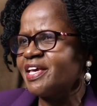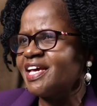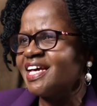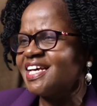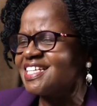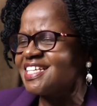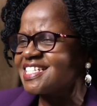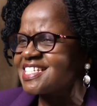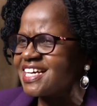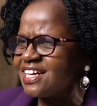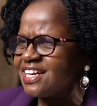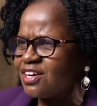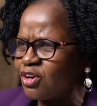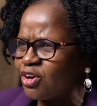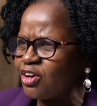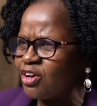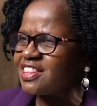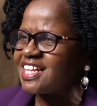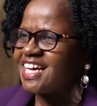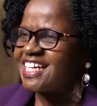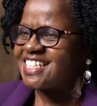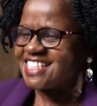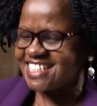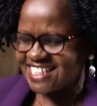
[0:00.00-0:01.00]
It's a law
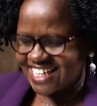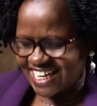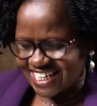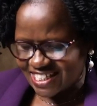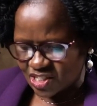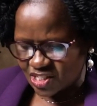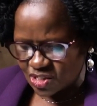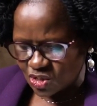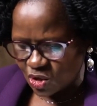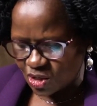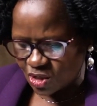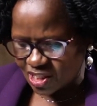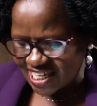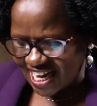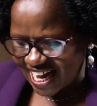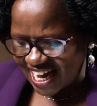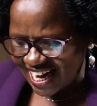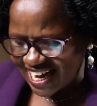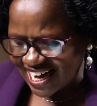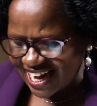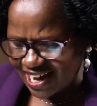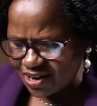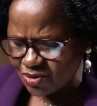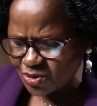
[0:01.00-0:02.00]
that does not
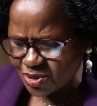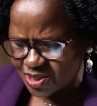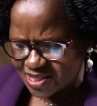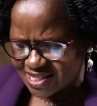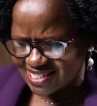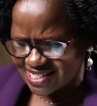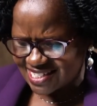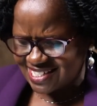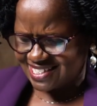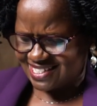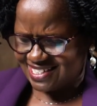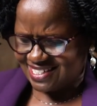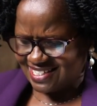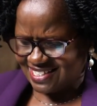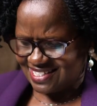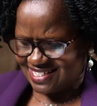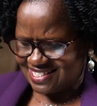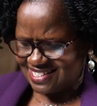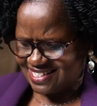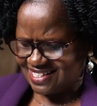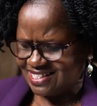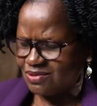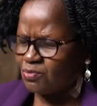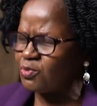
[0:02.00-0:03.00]
allow
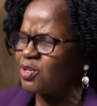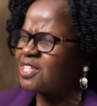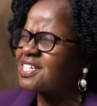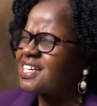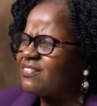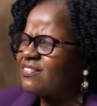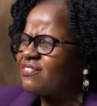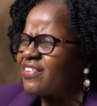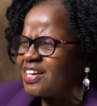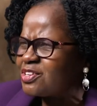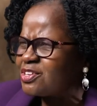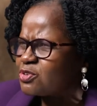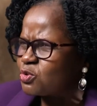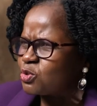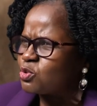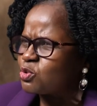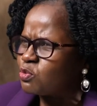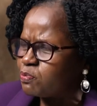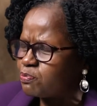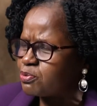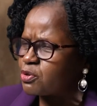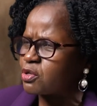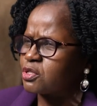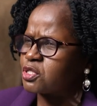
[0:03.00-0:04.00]
sickness. Whatever you do
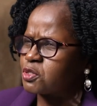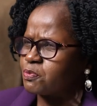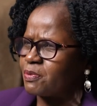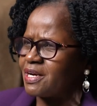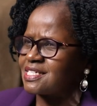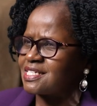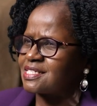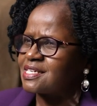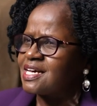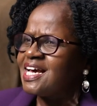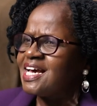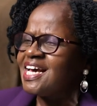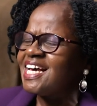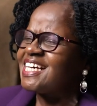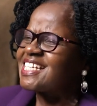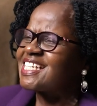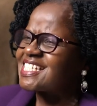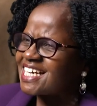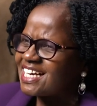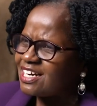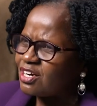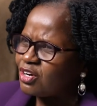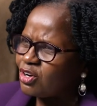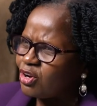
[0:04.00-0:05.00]
prospers. It's
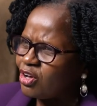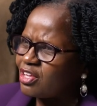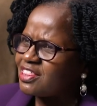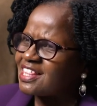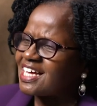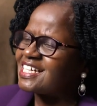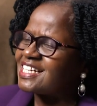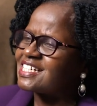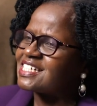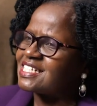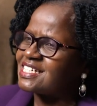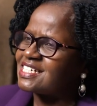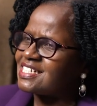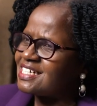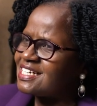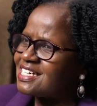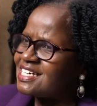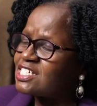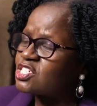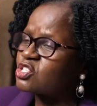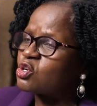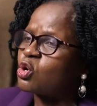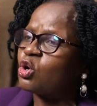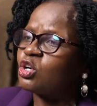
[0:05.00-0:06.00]
a law that is